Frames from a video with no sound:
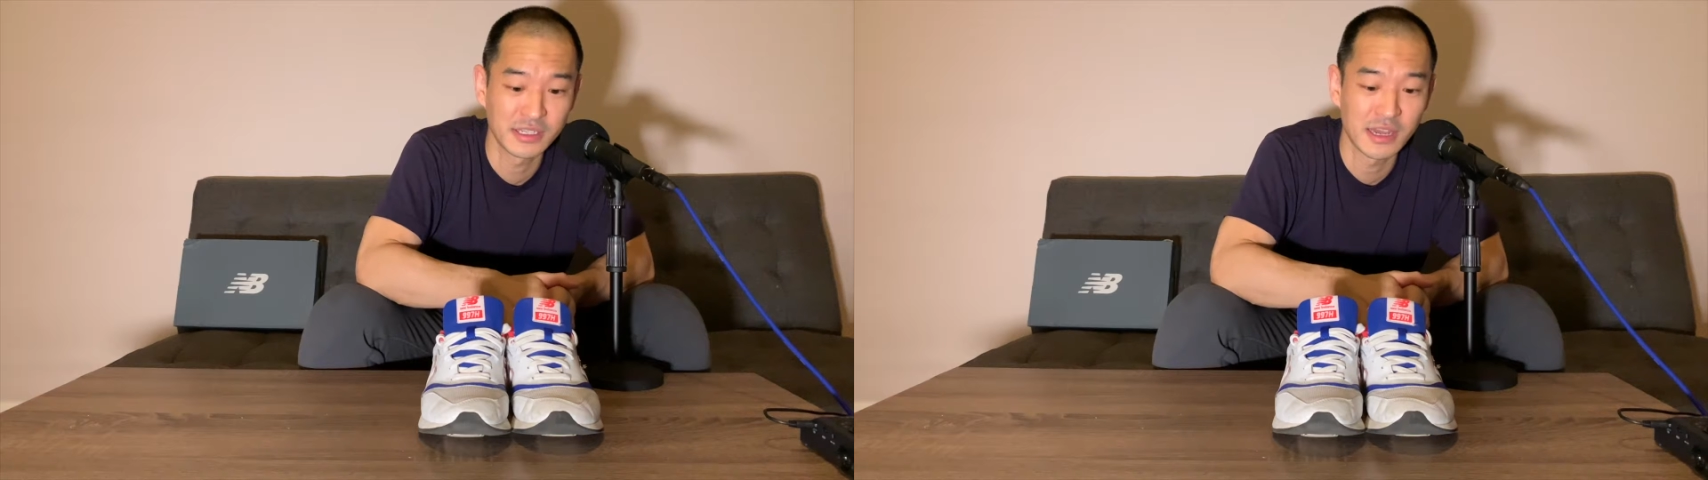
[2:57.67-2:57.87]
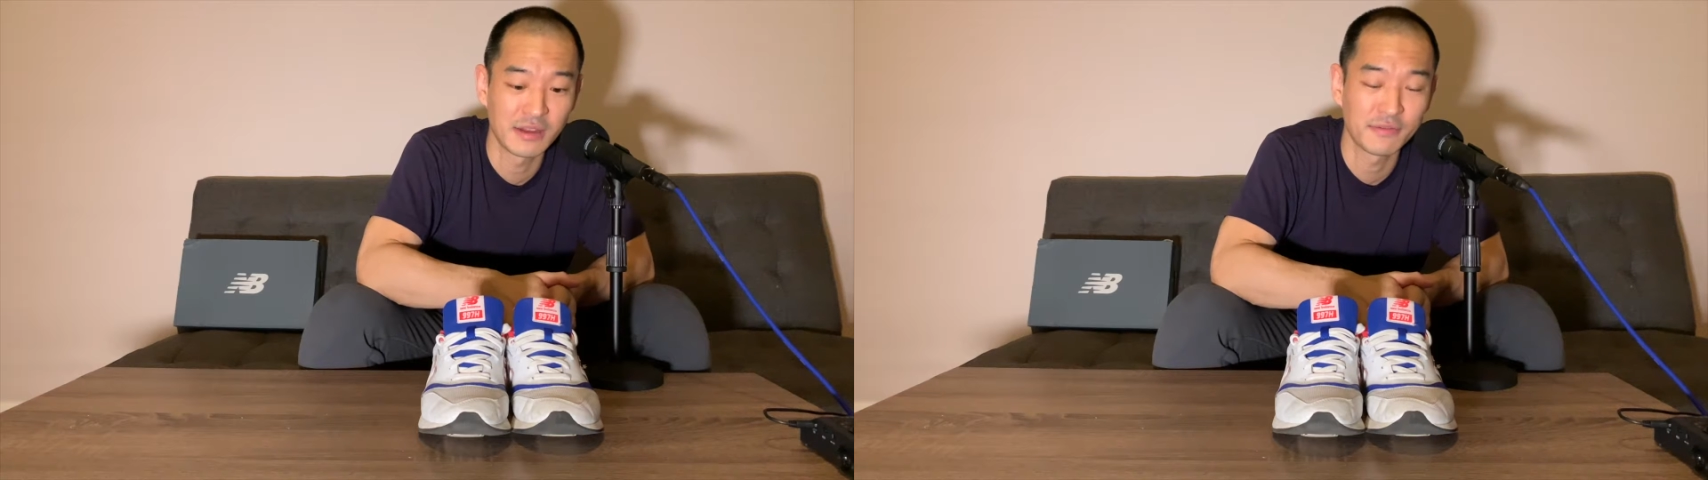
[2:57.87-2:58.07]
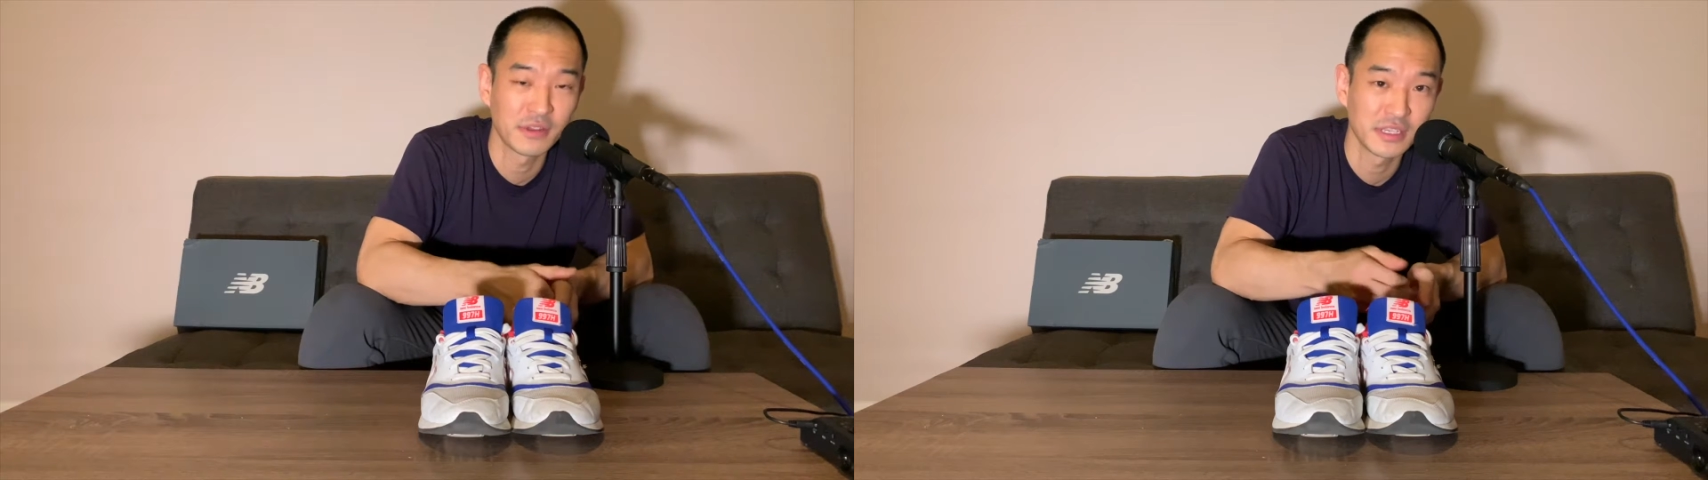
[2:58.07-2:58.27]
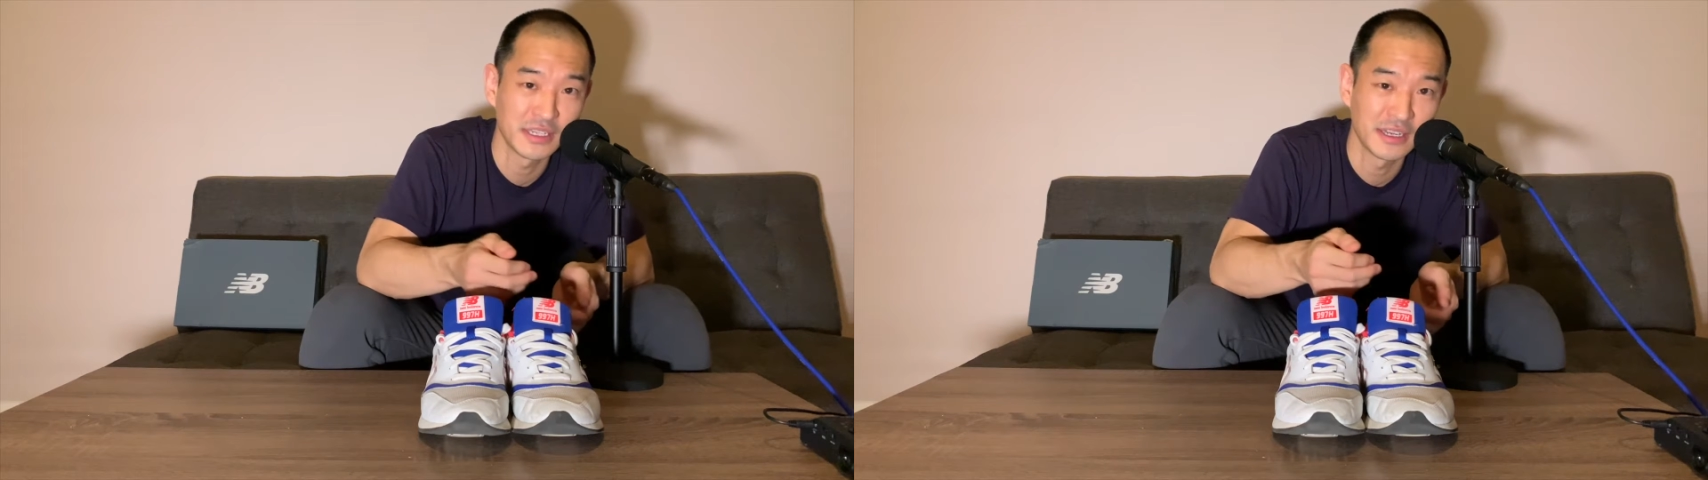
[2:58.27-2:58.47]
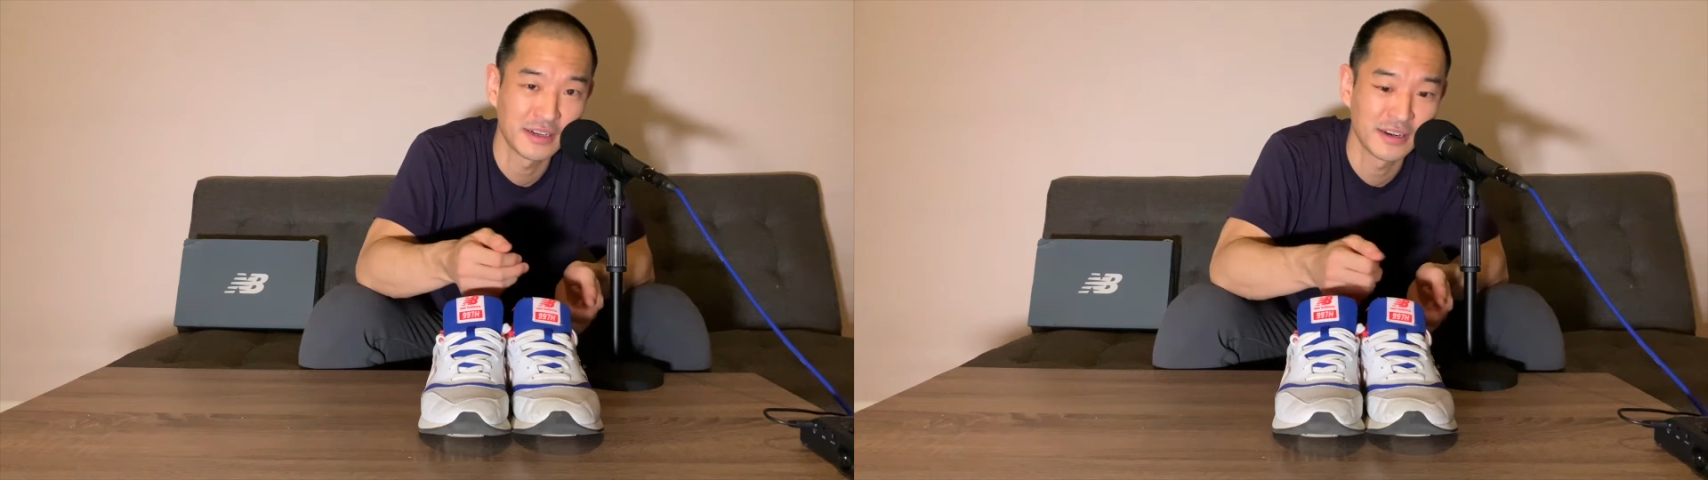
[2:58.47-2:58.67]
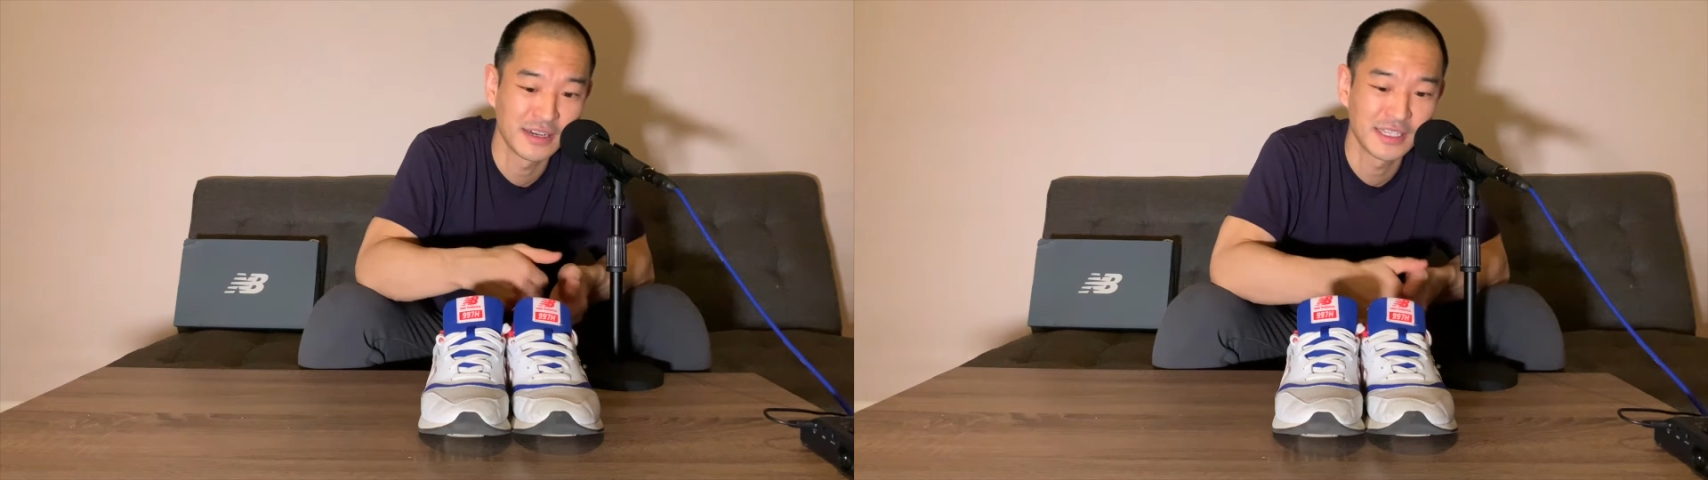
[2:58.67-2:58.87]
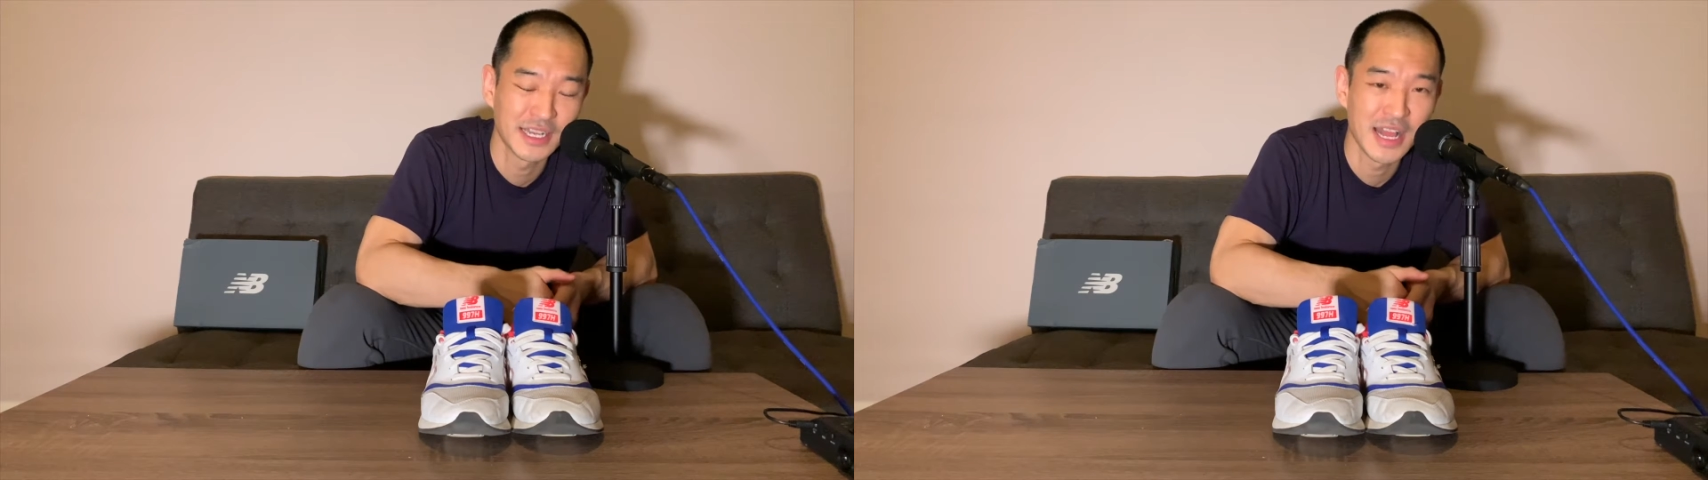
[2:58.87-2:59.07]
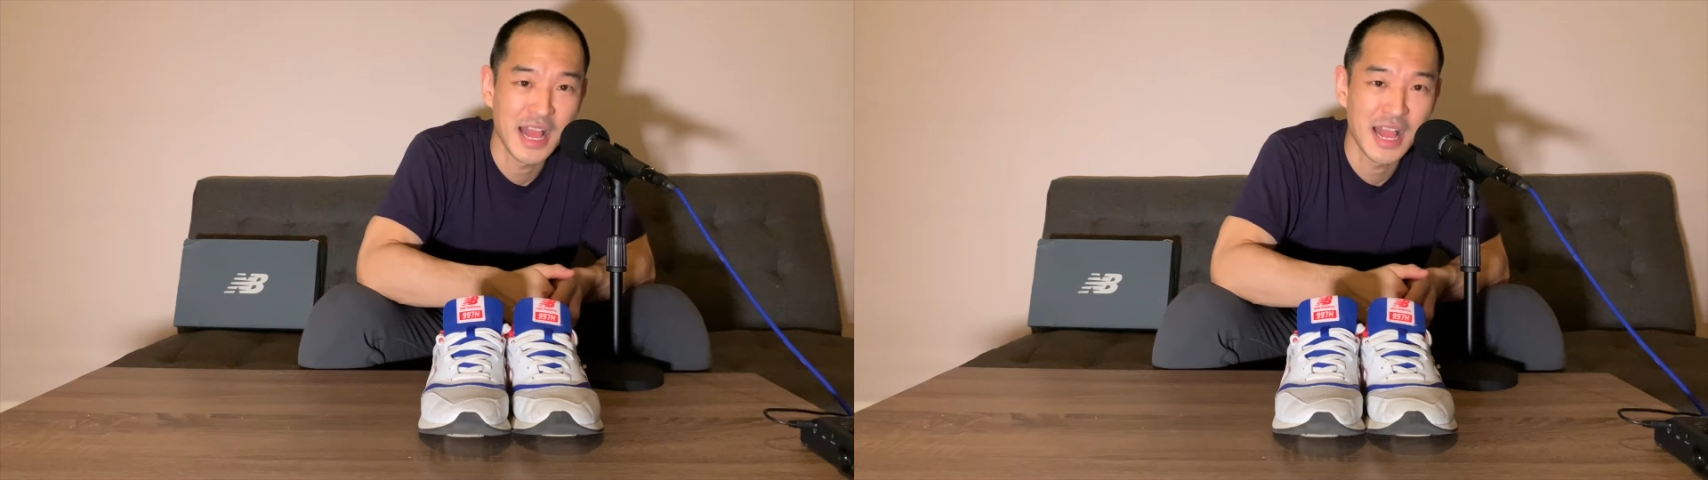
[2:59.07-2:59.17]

sign for the sneakers.